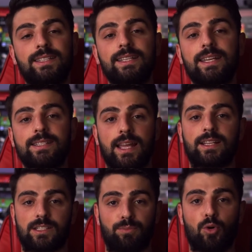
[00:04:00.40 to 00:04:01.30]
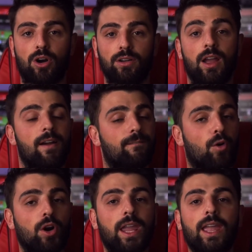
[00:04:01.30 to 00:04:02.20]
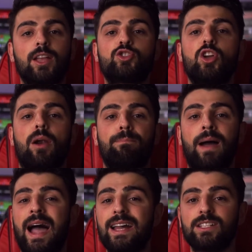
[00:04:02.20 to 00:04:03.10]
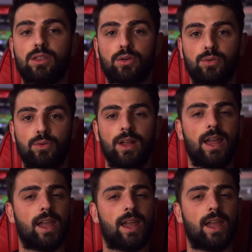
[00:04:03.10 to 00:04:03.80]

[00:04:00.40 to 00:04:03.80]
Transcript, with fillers: and D T S X support, four K H D R pass-through,